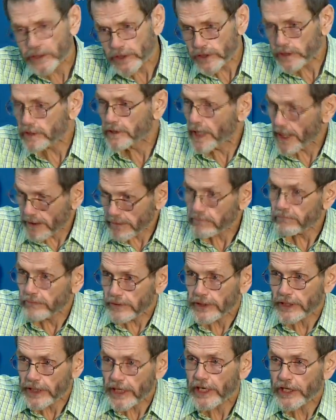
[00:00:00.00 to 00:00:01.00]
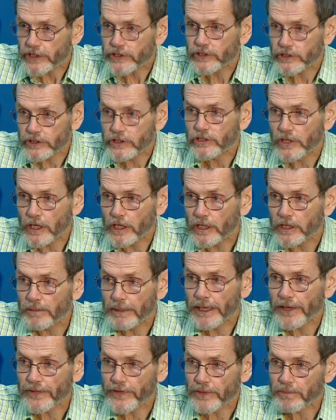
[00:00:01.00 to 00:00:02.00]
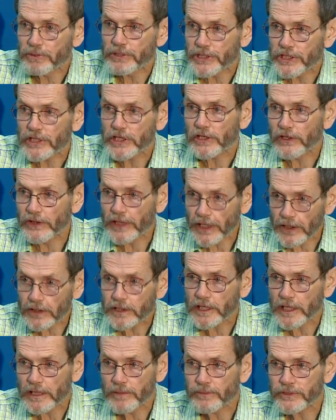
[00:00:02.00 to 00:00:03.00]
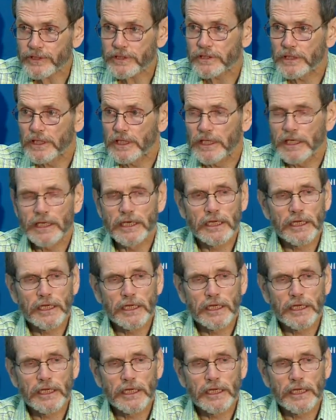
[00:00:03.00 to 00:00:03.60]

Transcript: this is not the occasion to talk about the particular outcomes.